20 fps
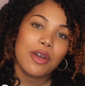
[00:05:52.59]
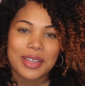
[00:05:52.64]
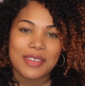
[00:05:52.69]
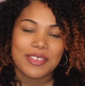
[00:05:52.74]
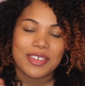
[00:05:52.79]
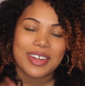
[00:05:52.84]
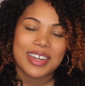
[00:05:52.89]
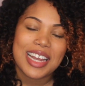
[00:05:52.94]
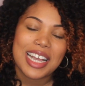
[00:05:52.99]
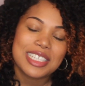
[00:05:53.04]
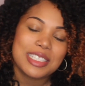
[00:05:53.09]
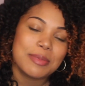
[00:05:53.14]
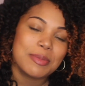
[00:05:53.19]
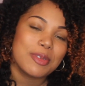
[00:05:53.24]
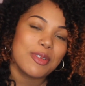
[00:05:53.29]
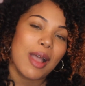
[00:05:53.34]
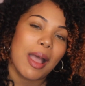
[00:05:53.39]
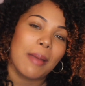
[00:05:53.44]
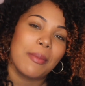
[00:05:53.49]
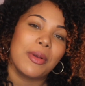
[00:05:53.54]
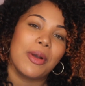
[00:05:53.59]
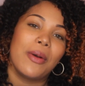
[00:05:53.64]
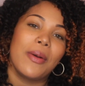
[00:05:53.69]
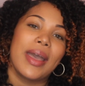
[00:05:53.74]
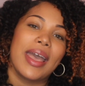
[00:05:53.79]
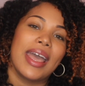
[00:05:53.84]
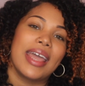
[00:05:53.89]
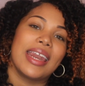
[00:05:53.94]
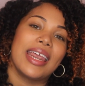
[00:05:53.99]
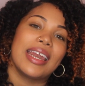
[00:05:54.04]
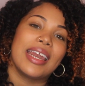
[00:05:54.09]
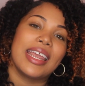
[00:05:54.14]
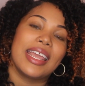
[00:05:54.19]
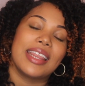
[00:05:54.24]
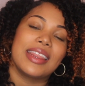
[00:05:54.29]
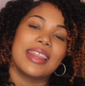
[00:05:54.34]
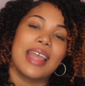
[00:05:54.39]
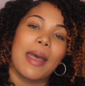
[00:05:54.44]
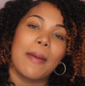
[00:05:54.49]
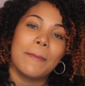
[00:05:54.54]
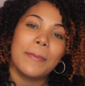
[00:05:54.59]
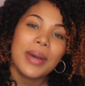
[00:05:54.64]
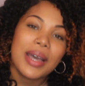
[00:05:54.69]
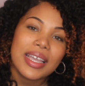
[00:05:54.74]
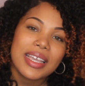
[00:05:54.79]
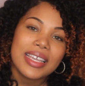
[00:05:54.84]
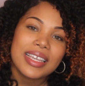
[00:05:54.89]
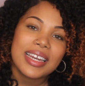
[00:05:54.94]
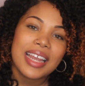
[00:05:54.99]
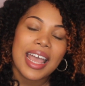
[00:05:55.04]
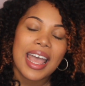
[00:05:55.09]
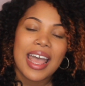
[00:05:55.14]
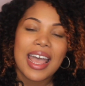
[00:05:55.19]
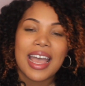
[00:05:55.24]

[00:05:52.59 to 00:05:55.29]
If you're not subscribed, go ahead and hit that button.